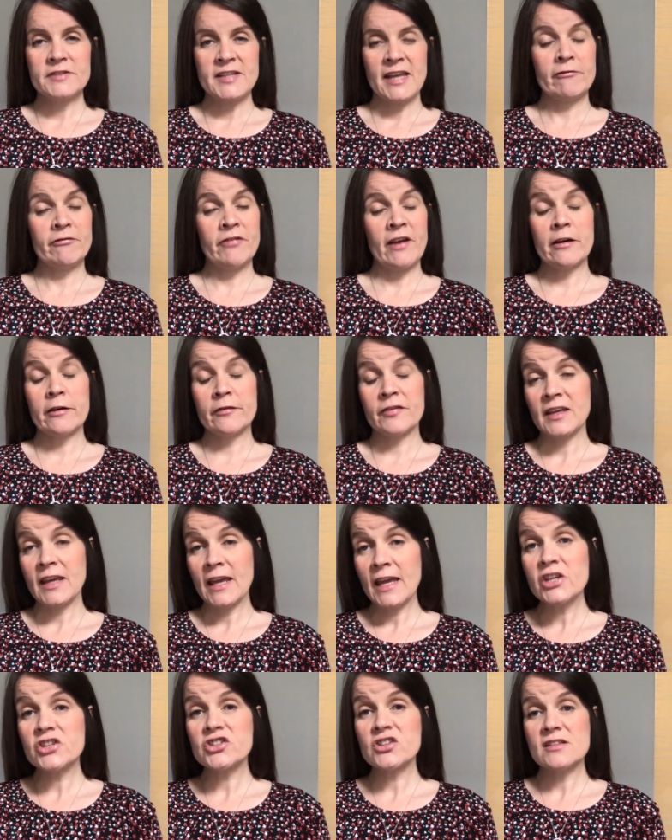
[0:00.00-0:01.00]

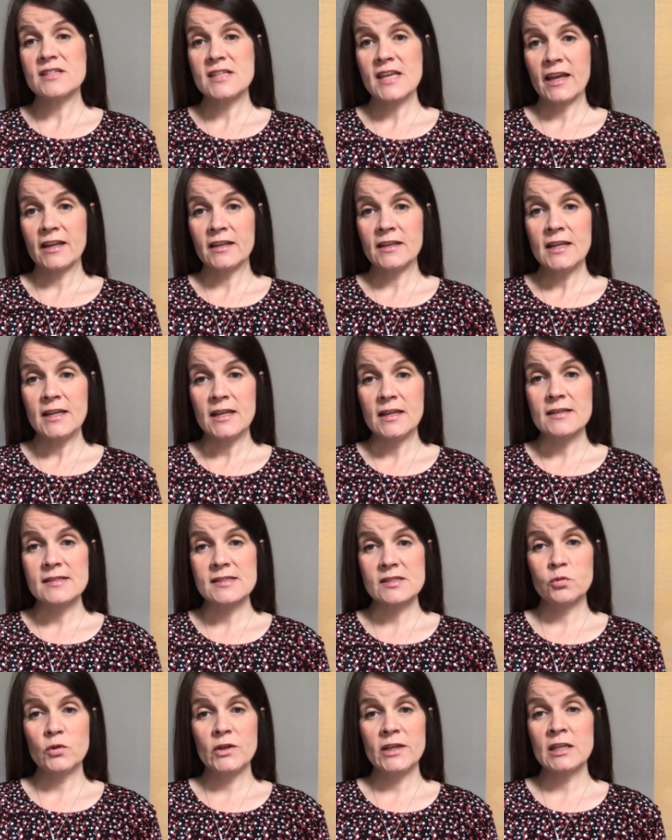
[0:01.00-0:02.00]
verification
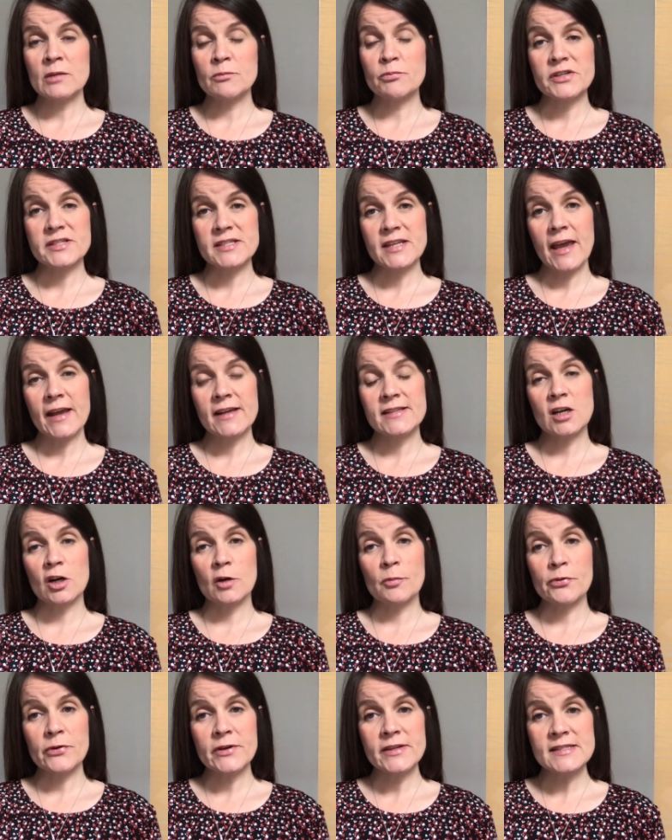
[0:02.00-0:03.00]
techniques, we can protect our
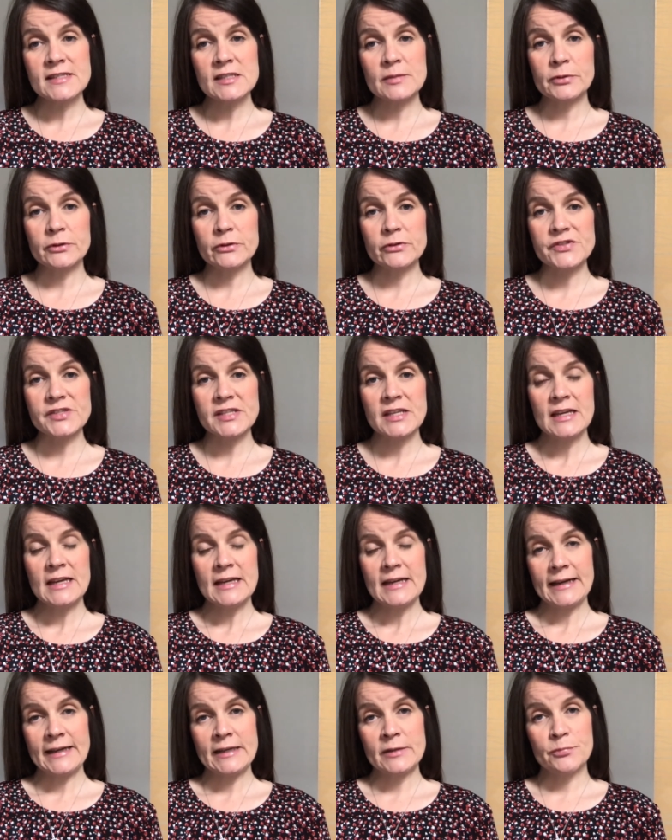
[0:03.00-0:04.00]
principles
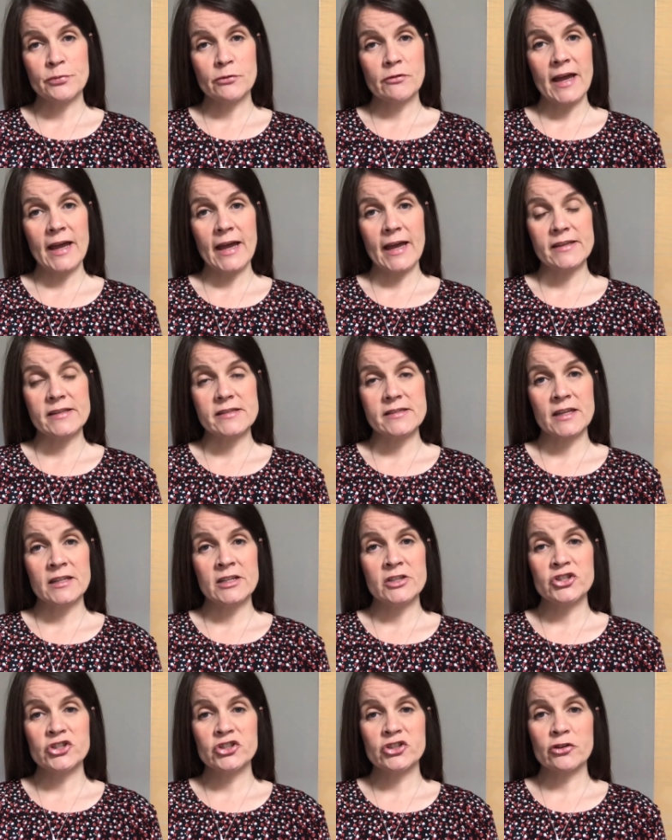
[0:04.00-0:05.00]
and brand and
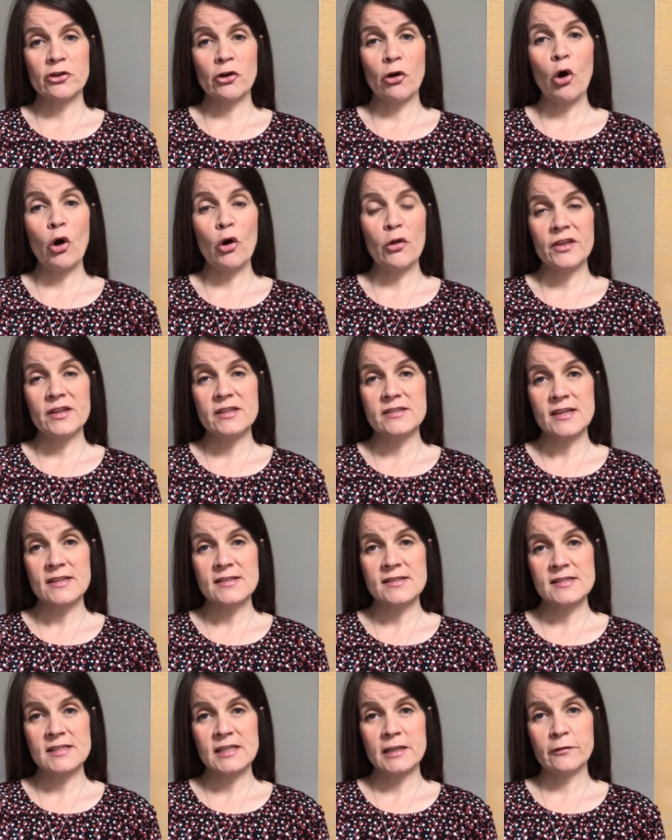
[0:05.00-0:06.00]
ensure
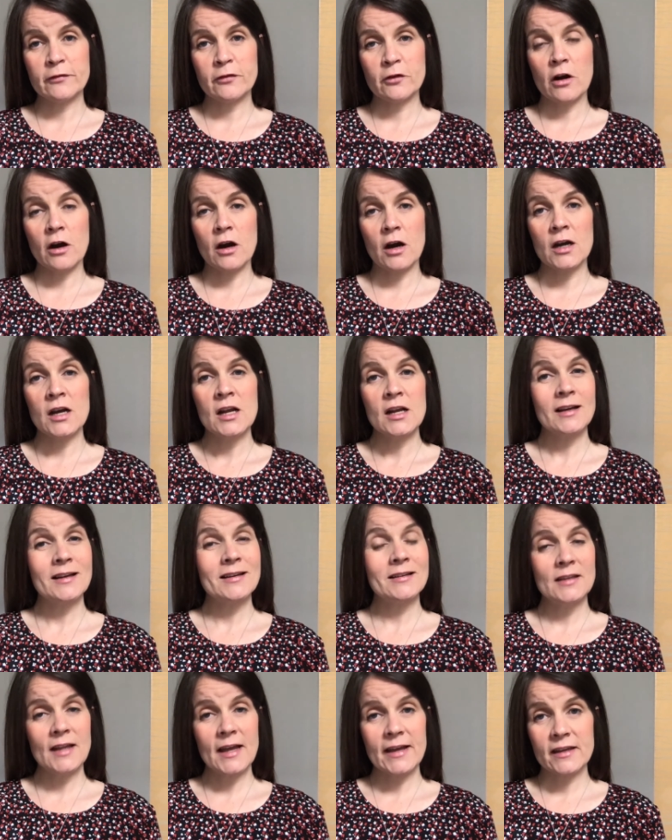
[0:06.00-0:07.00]
authenticity for our
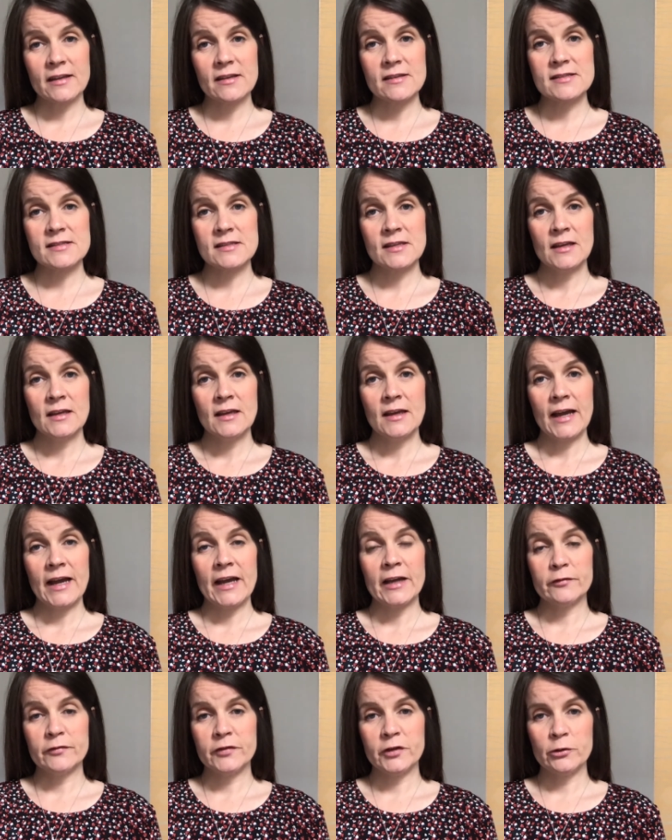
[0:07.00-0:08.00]
clients
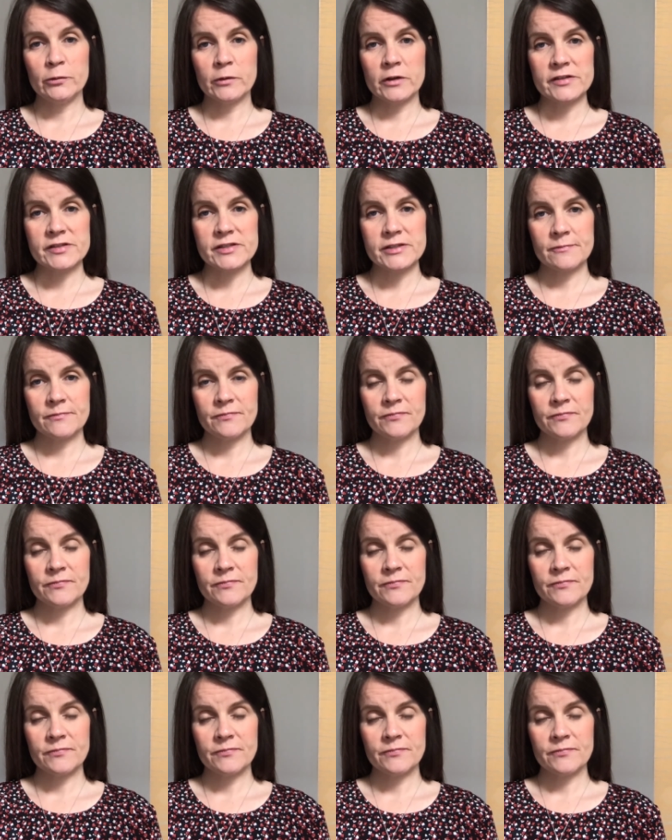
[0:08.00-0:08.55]
and viewers.